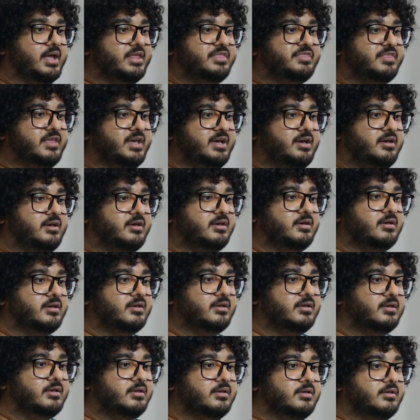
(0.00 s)
I
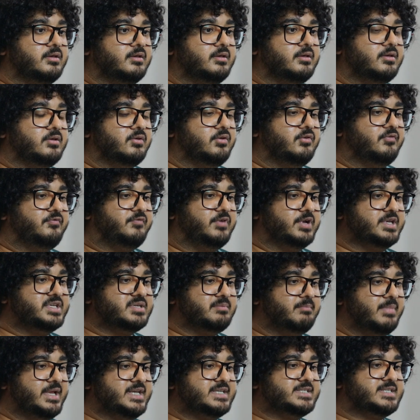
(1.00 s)
think
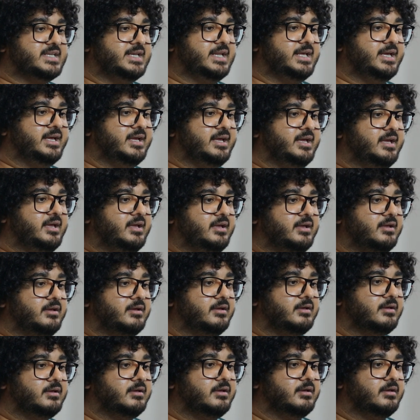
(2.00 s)
fundamentally